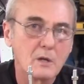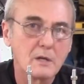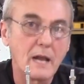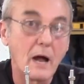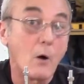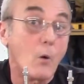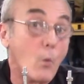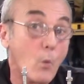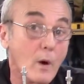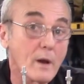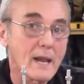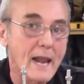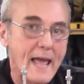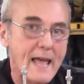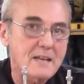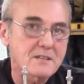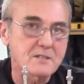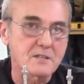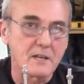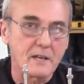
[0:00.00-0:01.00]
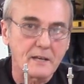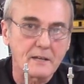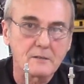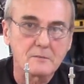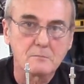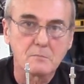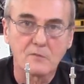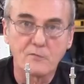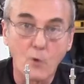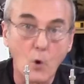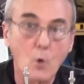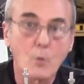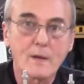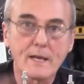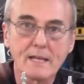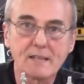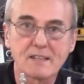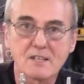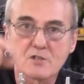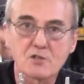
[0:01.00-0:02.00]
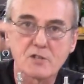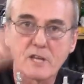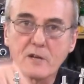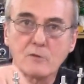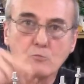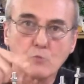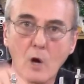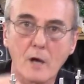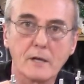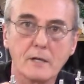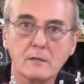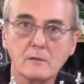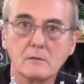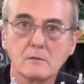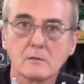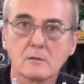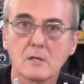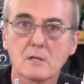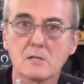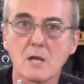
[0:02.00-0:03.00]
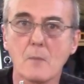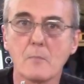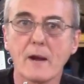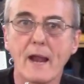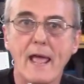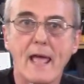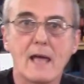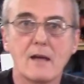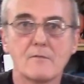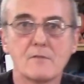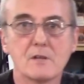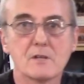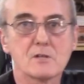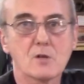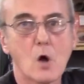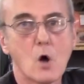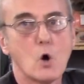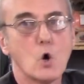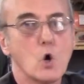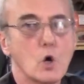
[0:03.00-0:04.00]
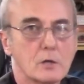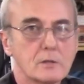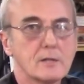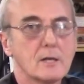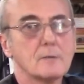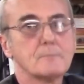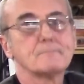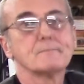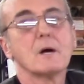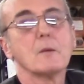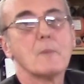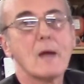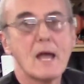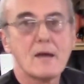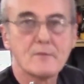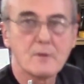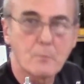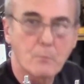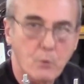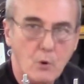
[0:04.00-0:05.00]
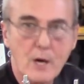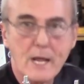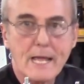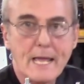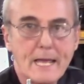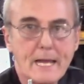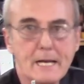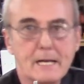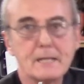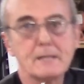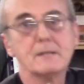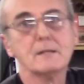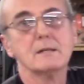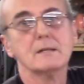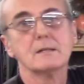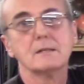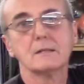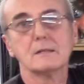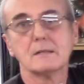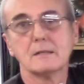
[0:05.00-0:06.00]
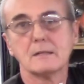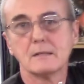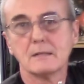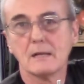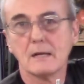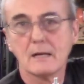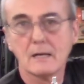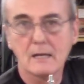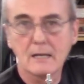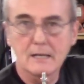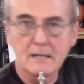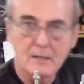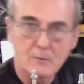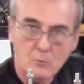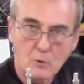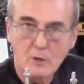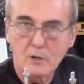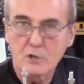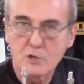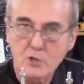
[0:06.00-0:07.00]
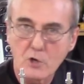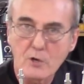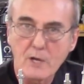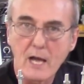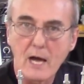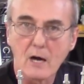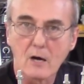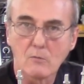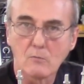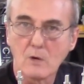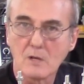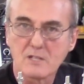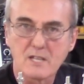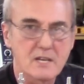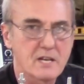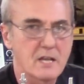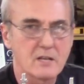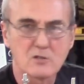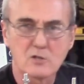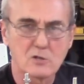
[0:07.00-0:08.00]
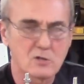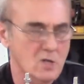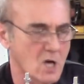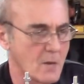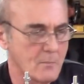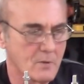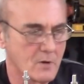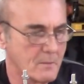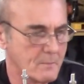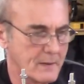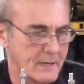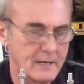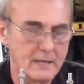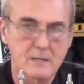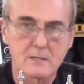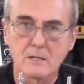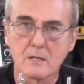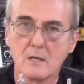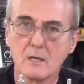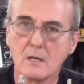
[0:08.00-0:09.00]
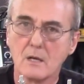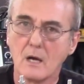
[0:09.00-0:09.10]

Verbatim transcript: Now, one last thing before we get this thing running, because I'm going to have this all hooked up, I'm going to have it preheated, uh, and then we're going to show you how it runs. That takes us a couple of minutes.